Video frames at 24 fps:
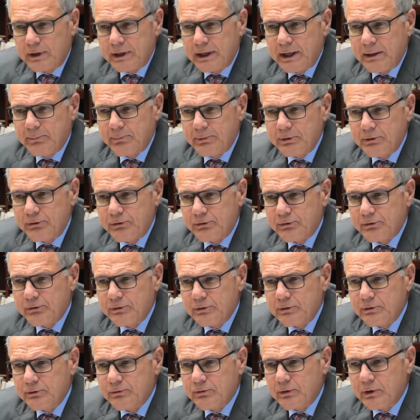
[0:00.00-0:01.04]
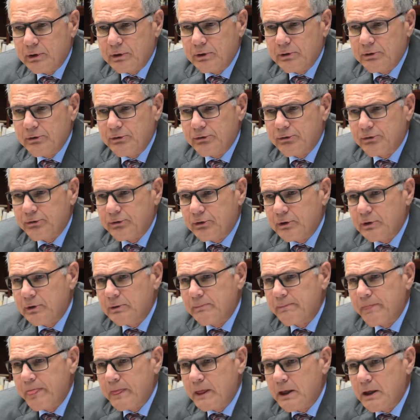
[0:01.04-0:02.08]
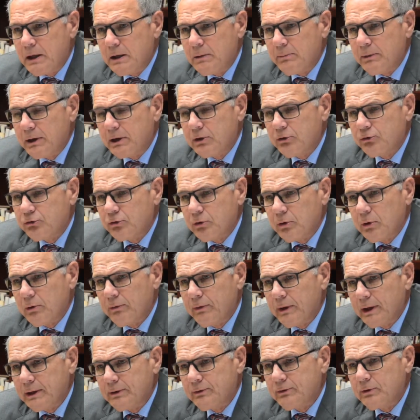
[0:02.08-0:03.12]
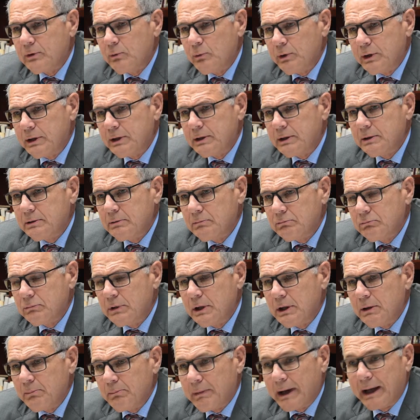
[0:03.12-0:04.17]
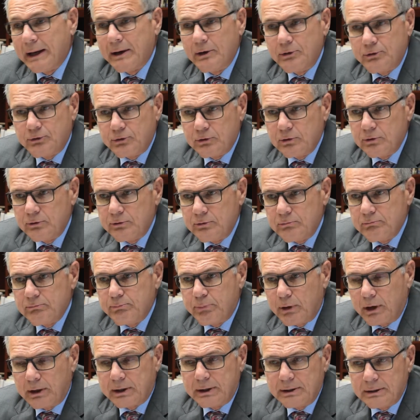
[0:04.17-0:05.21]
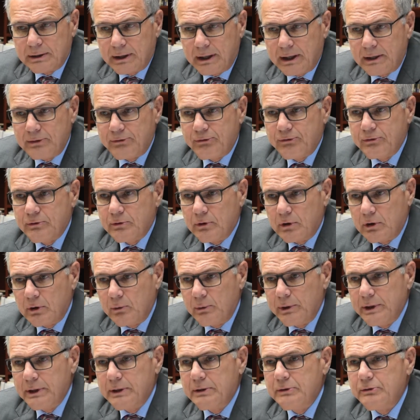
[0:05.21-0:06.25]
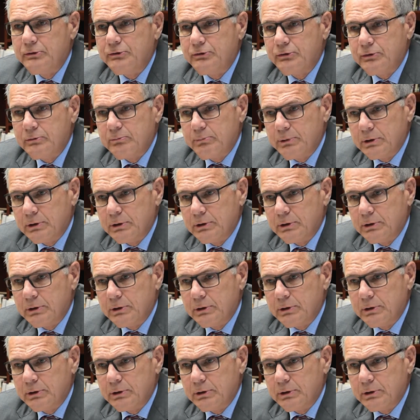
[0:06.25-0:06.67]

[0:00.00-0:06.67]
campus as far as uh, making sure that uh, we can monitor parking lots and hallways and